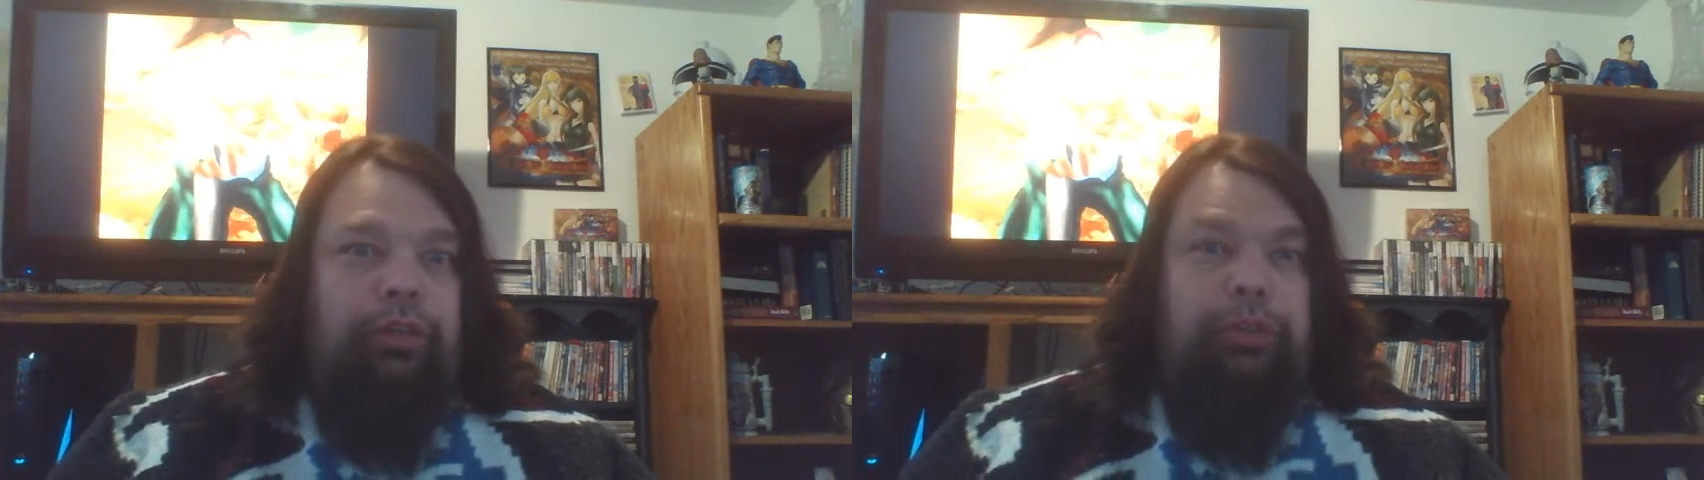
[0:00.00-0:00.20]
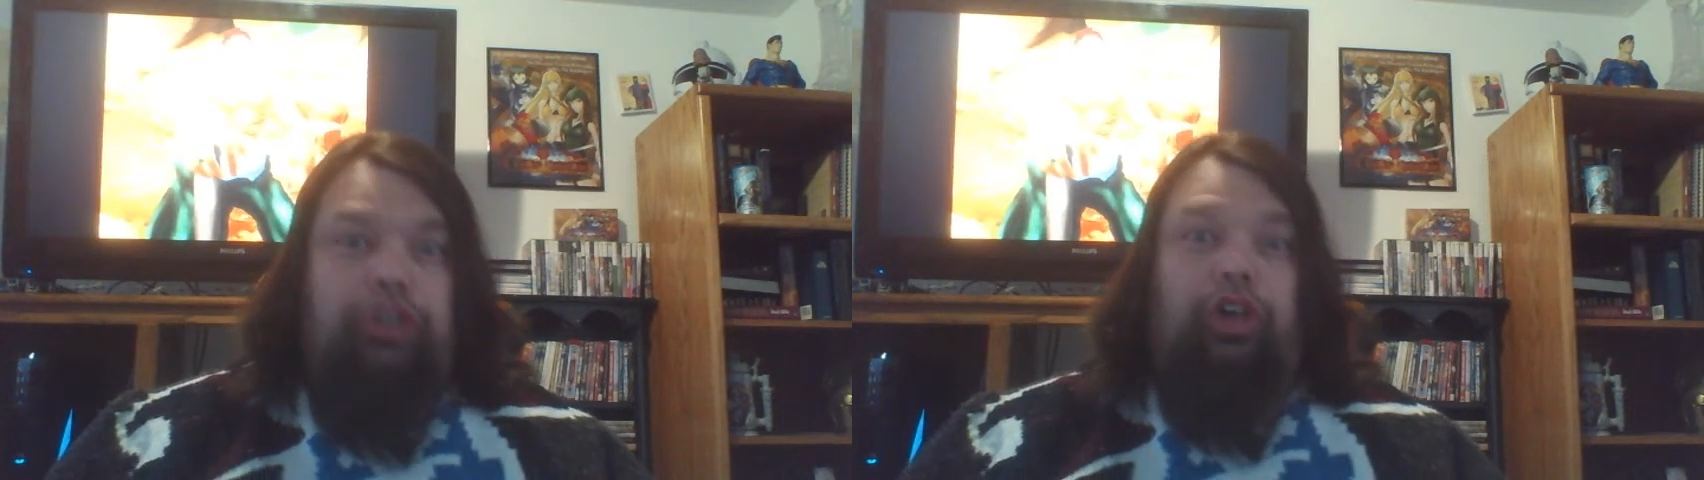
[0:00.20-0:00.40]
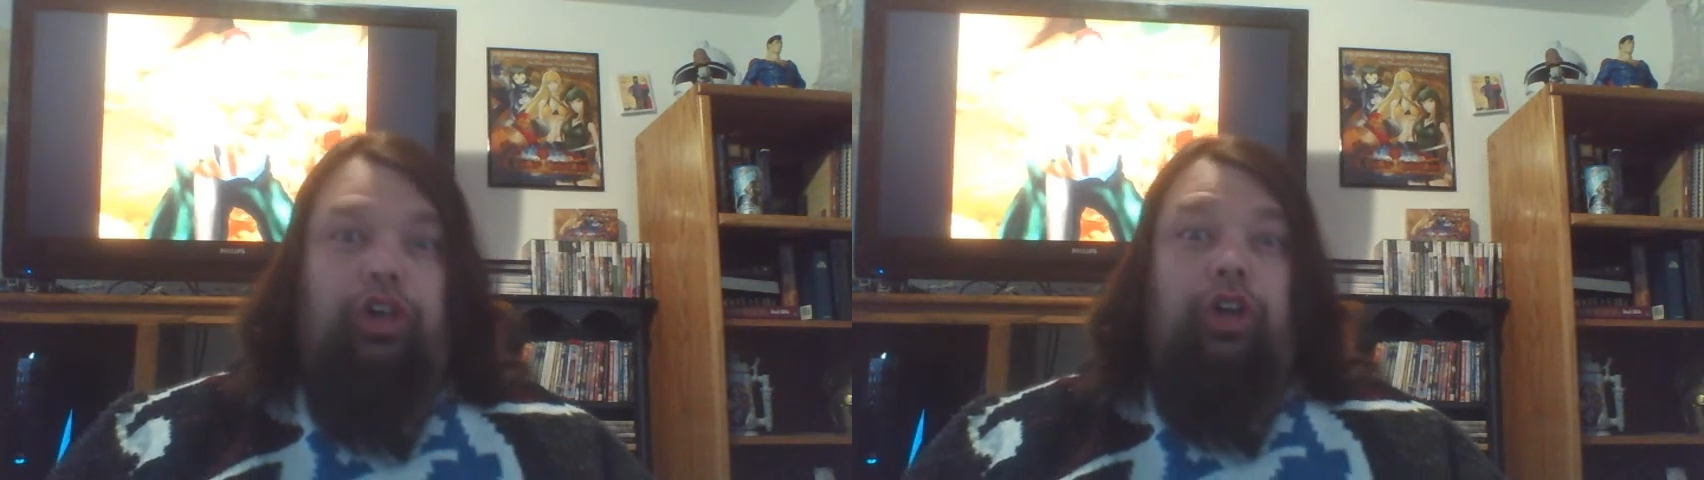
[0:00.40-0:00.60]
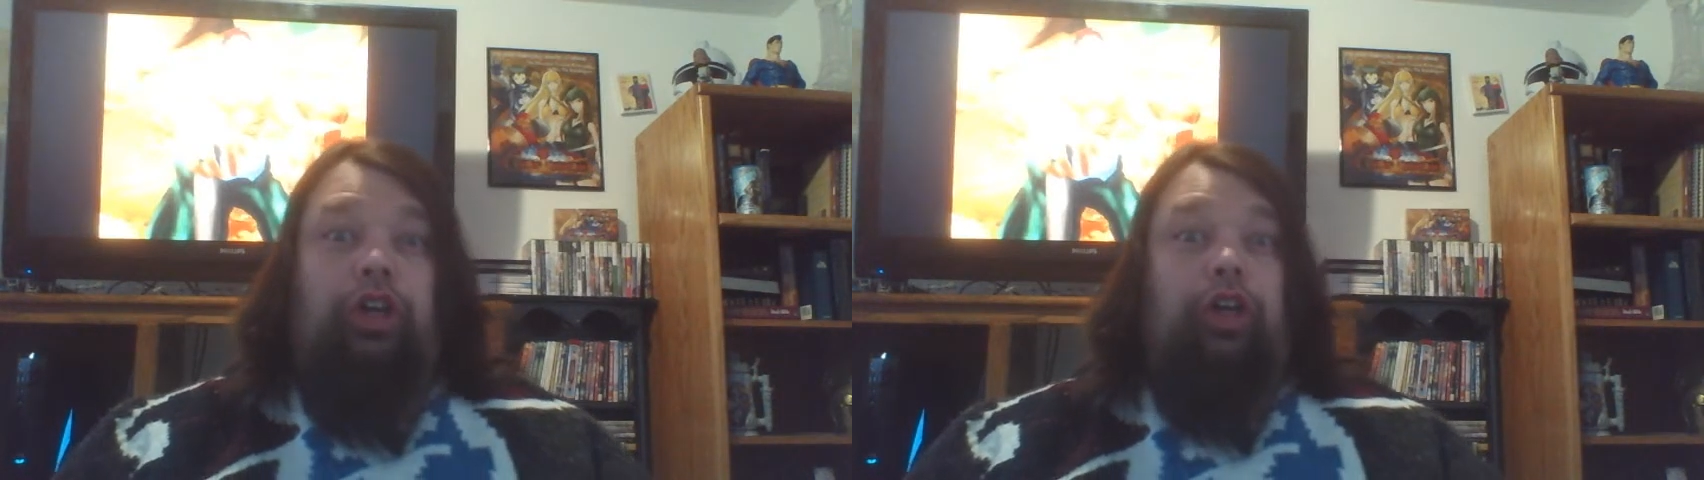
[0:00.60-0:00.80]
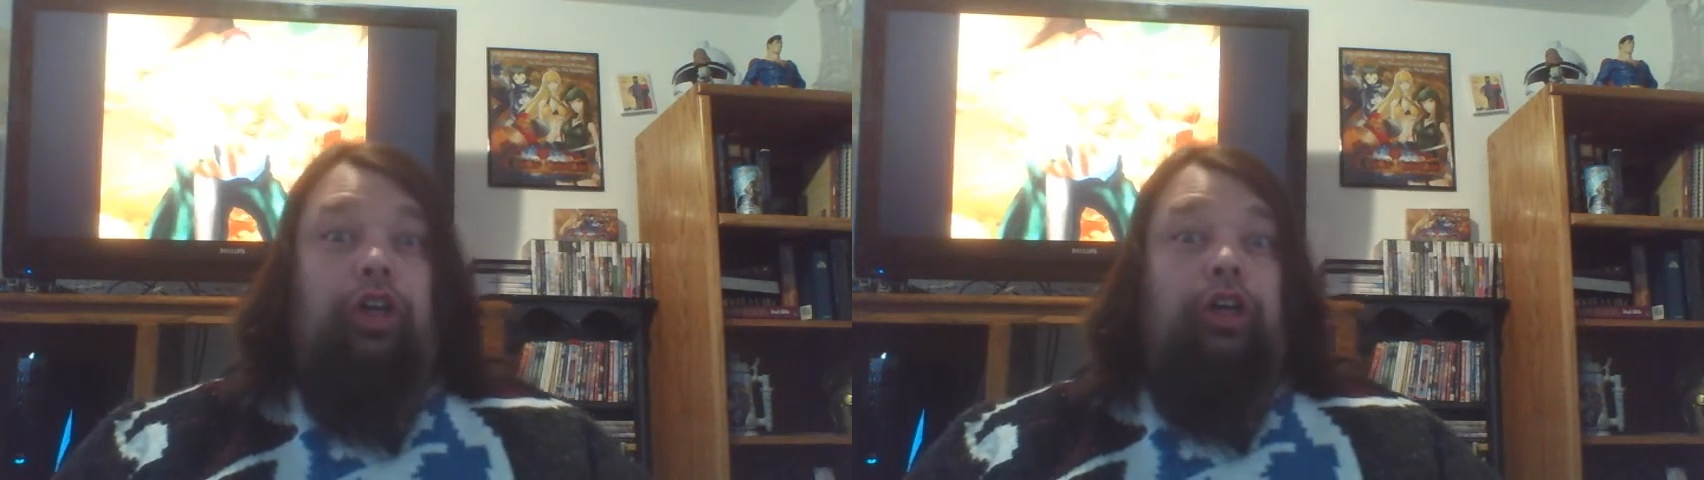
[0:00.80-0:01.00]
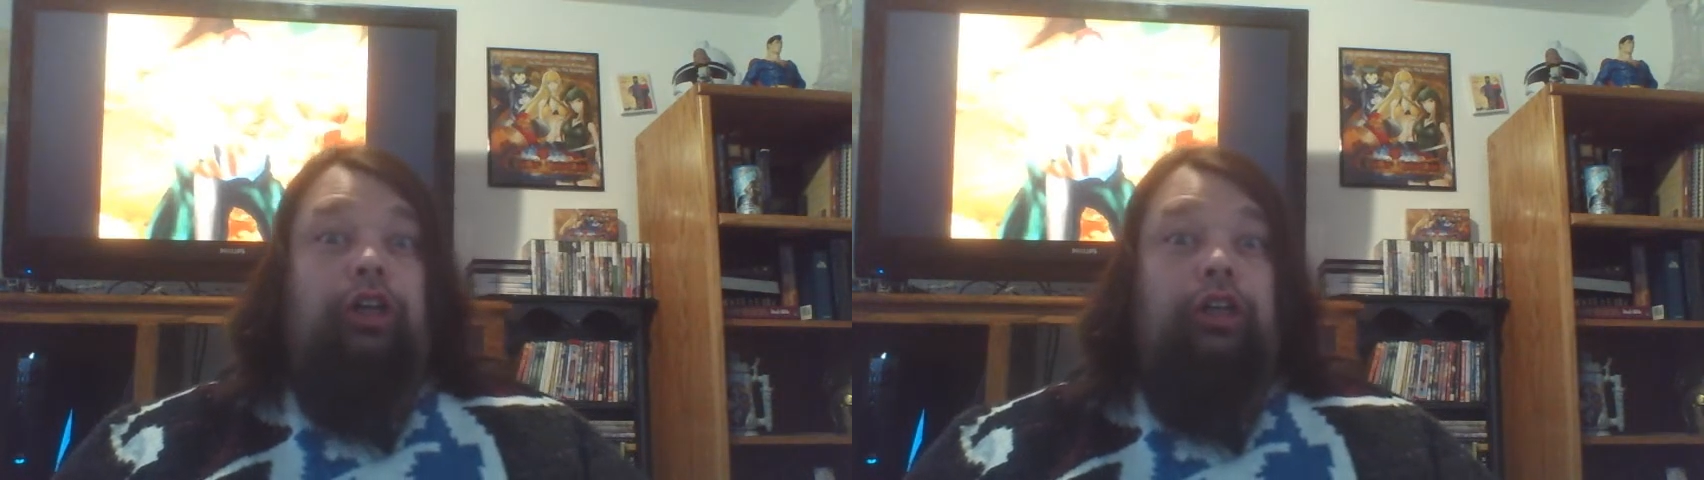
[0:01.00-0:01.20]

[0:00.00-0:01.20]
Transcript: berserker.